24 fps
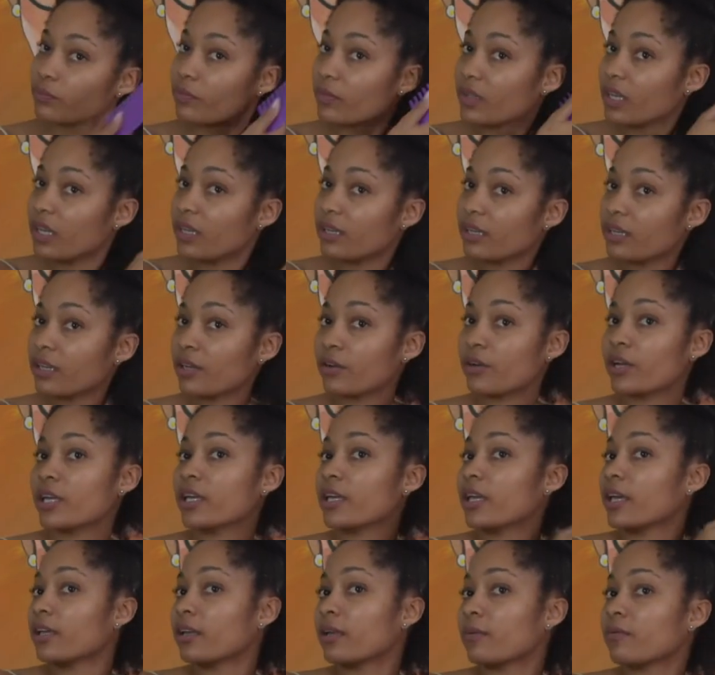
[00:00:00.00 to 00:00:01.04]
And here
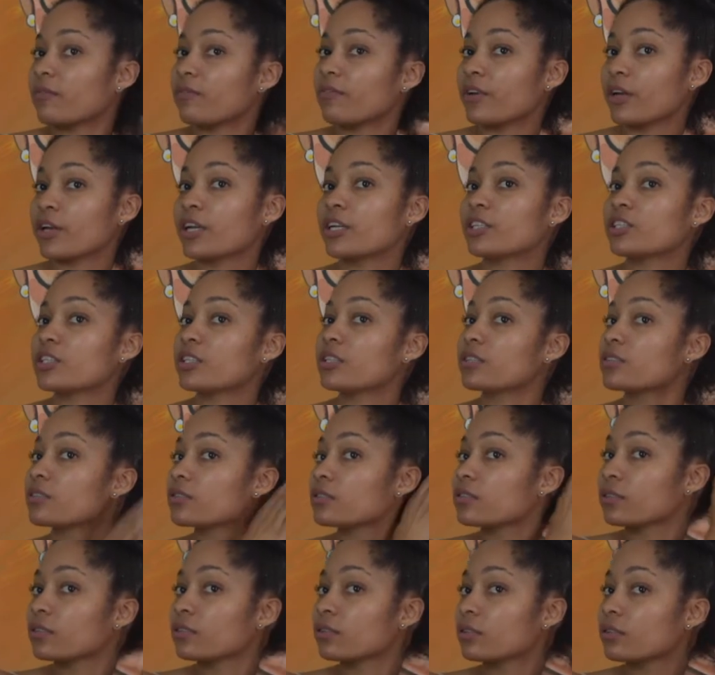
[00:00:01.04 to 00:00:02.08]
again, very
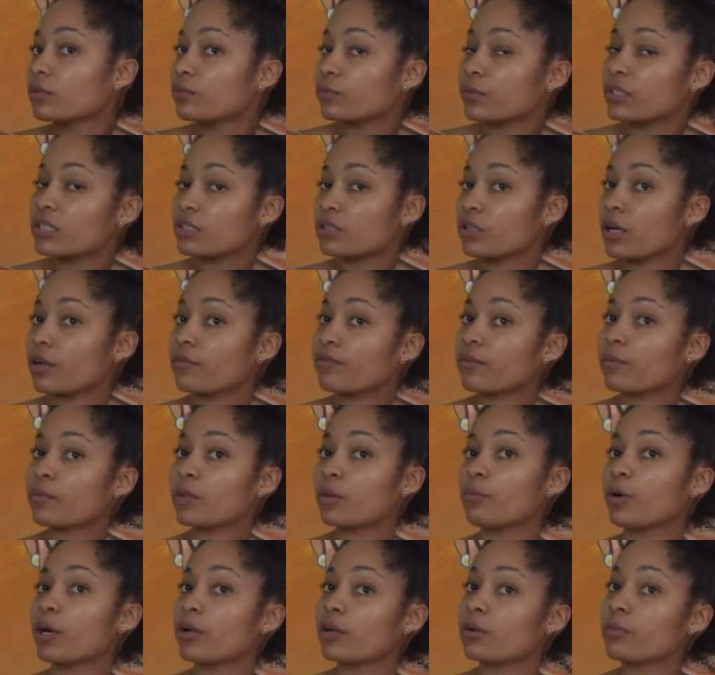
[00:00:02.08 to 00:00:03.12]
gentle. We start from the
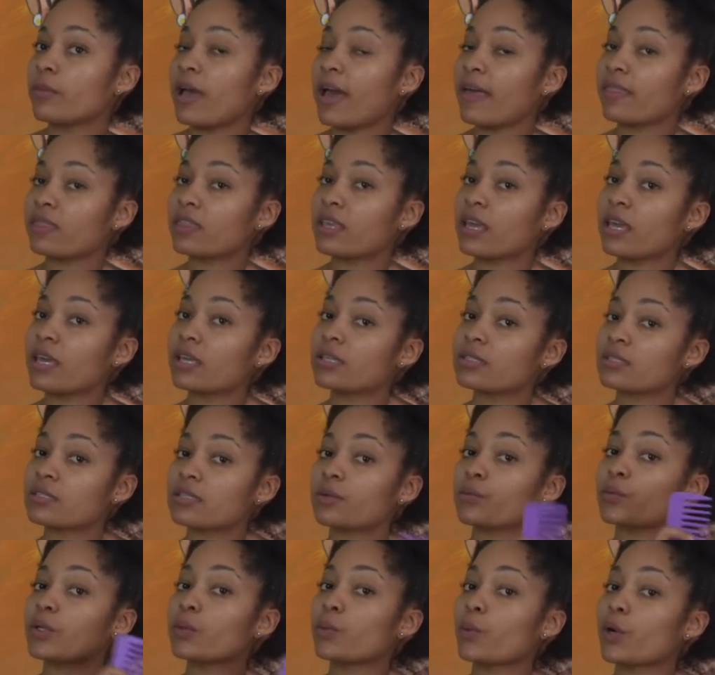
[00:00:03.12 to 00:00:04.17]
bottom at the ends
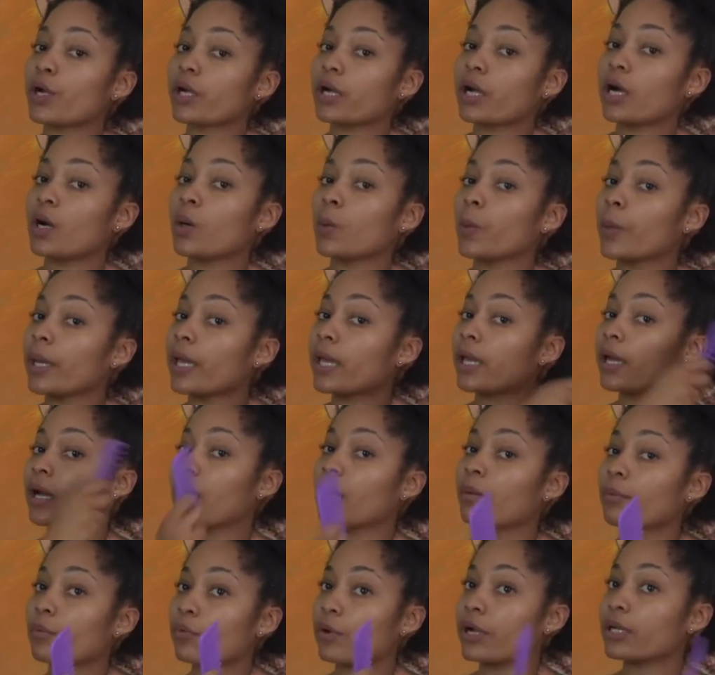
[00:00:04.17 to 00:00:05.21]
and we work our way
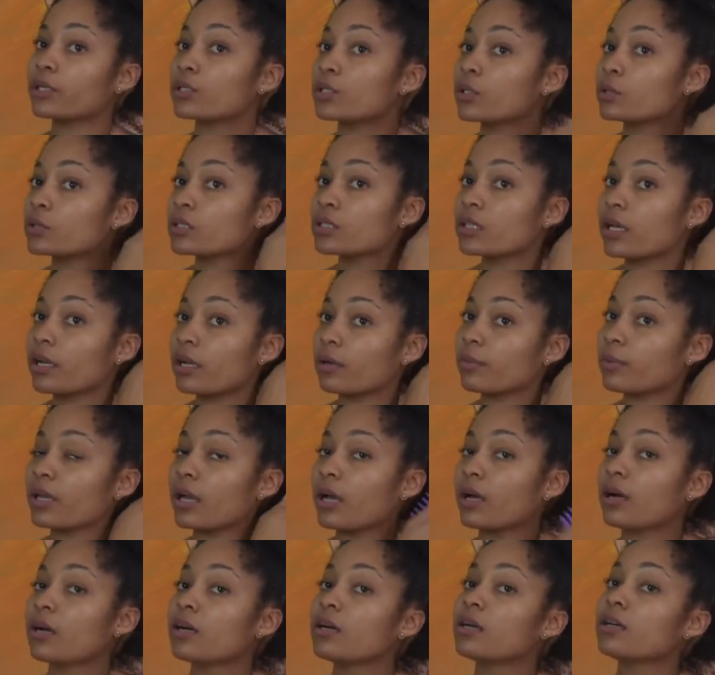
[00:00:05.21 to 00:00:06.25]
up, right? Don't start up
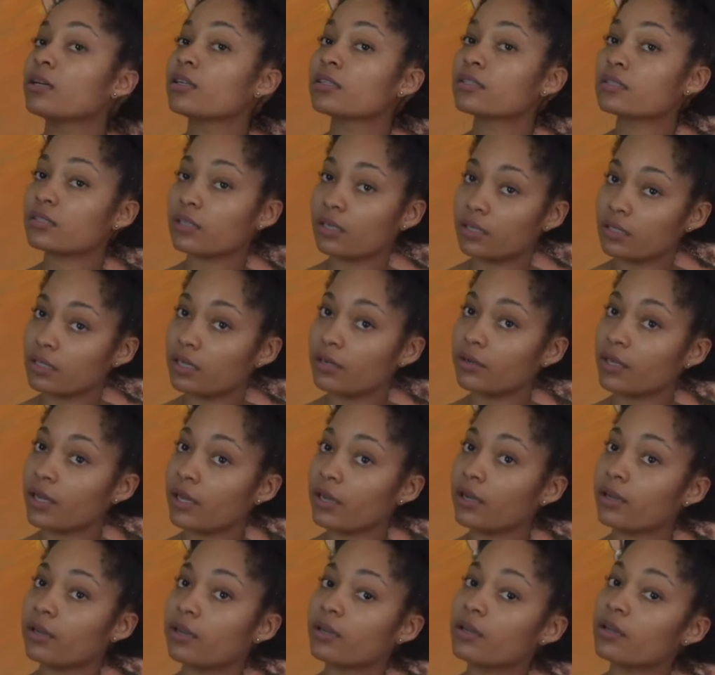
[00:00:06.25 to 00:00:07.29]
here, start down
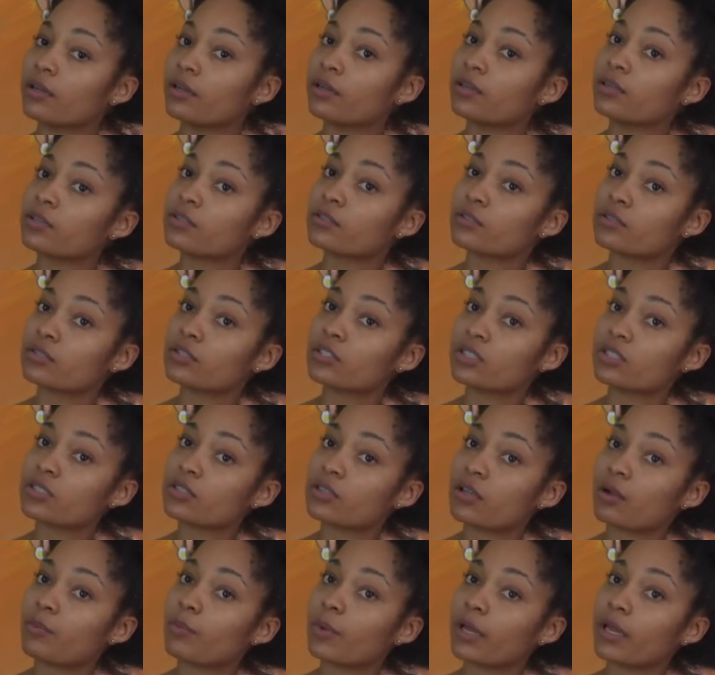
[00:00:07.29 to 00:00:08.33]
here. So just
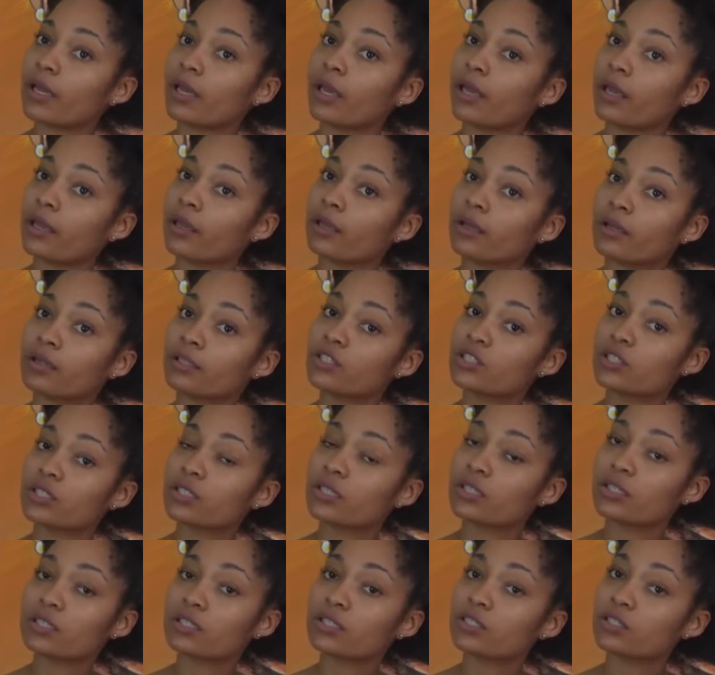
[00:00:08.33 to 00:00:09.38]
start by
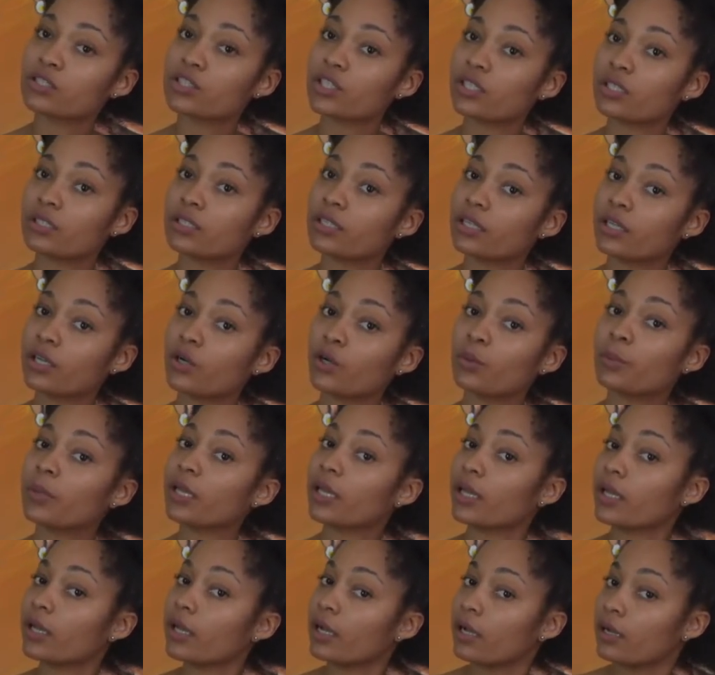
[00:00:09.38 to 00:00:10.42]
gently combing
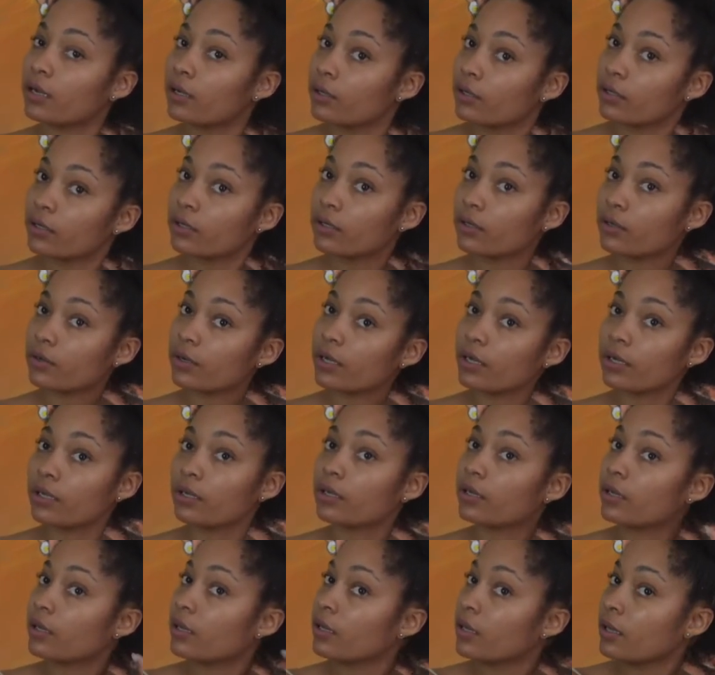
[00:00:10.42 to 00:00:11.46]
it up, right?